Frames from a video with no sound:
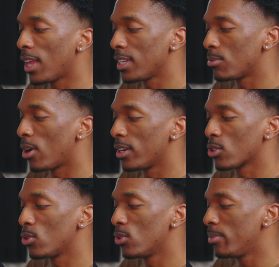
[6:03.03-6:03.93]
lights bar is
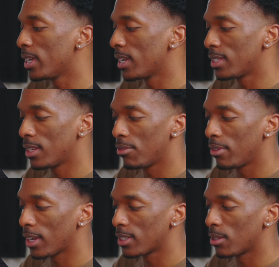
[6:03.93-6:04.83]
cool because it
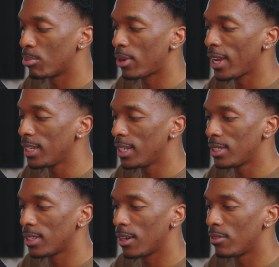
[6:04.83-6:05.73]
affects the
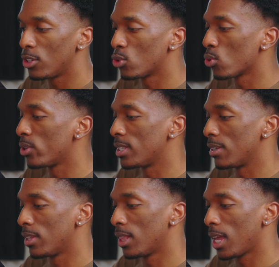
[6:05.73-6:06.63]
brightness of the source
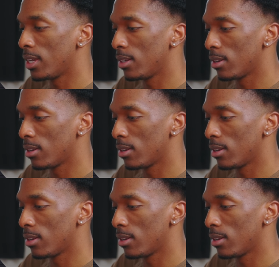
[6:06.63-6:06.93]
of the light.